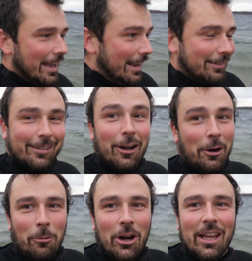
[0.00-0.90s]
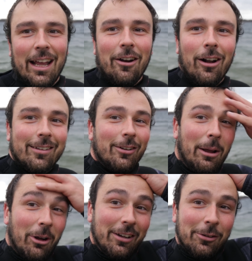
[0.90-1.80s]
yeah, it's not working at all, so
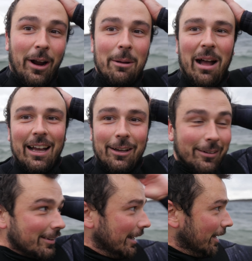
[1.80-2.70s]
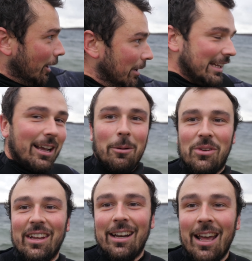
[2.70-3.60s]
I'm gonna try Mario's gear now when he
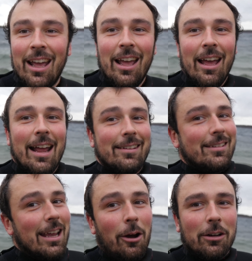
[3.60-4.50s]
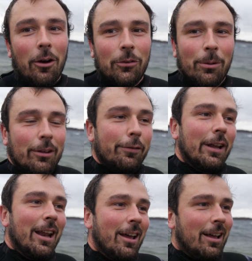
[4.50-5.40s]
comes in and see how it goes with the fin.